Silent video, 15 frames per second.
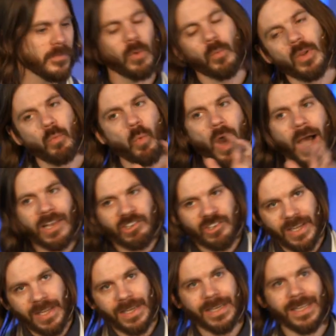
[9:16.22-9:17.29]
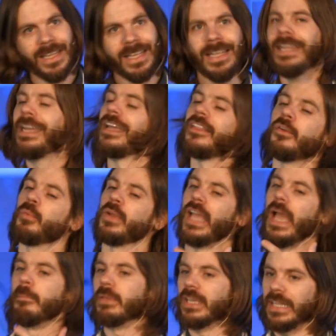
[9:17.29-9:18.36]
We watch it, and then we
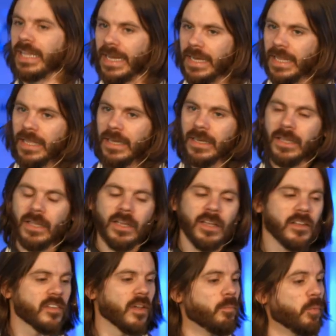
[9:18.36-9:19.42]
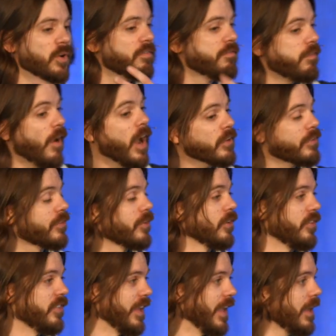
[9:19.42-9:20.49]
emulate it. Someone
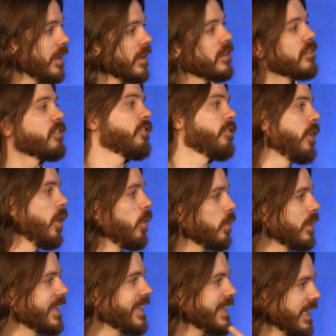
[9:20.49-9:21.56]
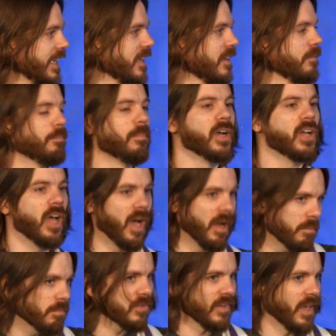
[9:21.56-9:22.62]
fosters it, and slowly it
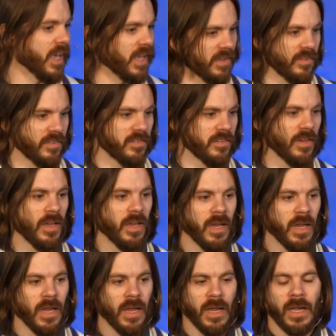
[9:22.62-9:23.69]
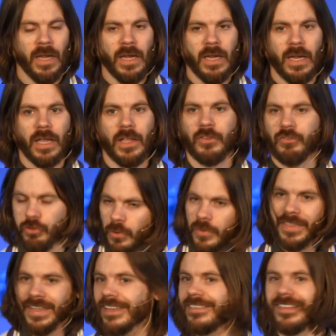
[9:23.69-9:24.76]
becomes us. The
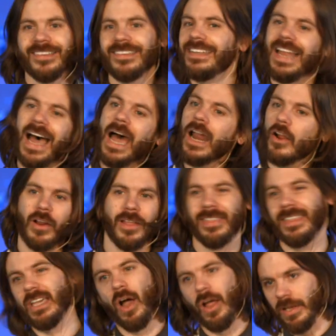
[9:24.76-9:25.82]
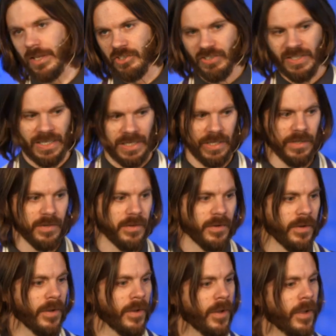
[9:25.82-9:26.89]
truth is, it's not our theology
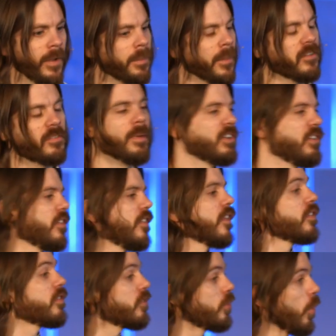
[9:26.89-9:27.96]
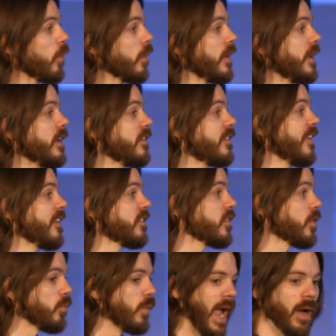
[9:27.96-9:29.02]
as much as the stories that
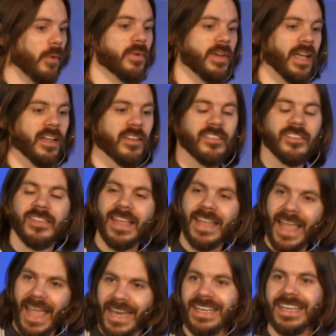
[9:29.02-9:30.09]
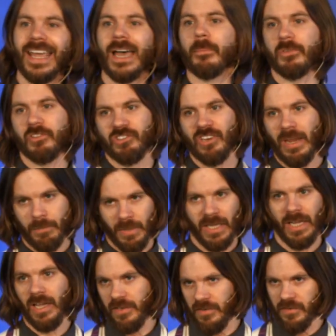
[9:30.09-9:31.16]
surround us that end up
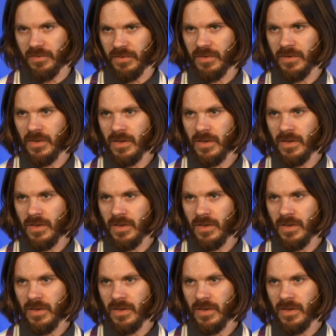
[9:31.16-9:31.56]
shaping us.